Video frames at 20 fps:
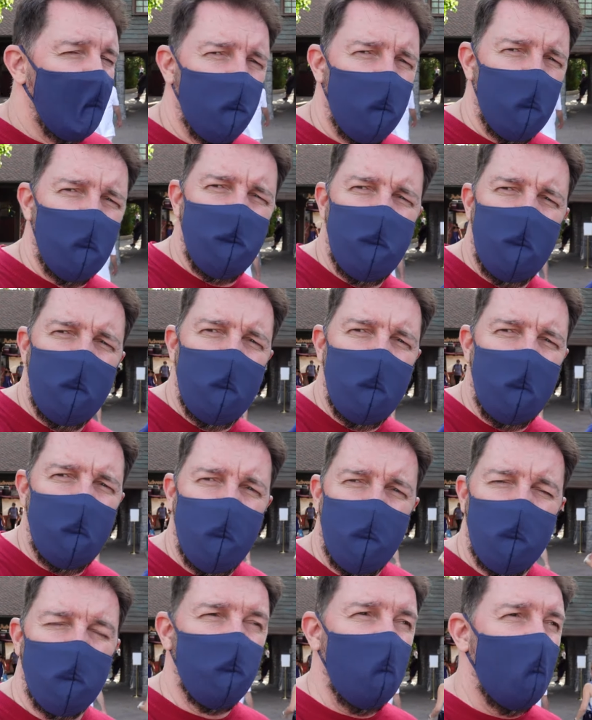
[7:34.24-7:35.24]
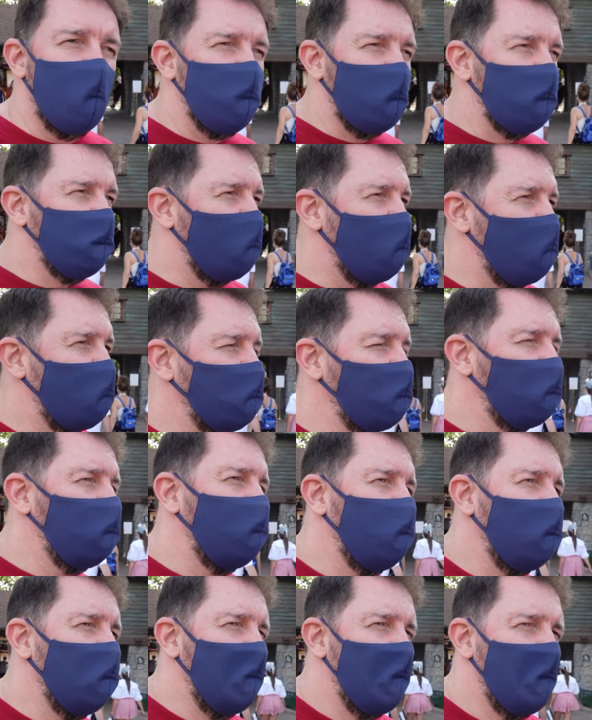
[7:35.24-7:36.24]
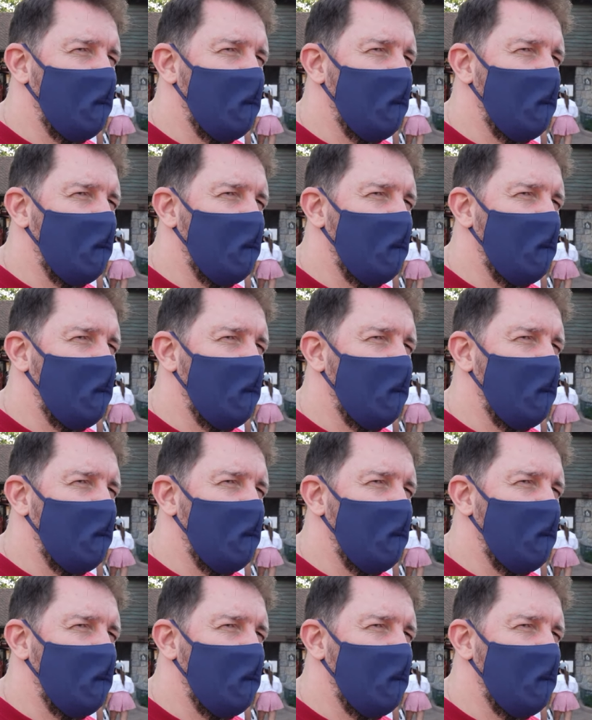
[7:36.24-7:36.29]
Unfortunately, the ride went down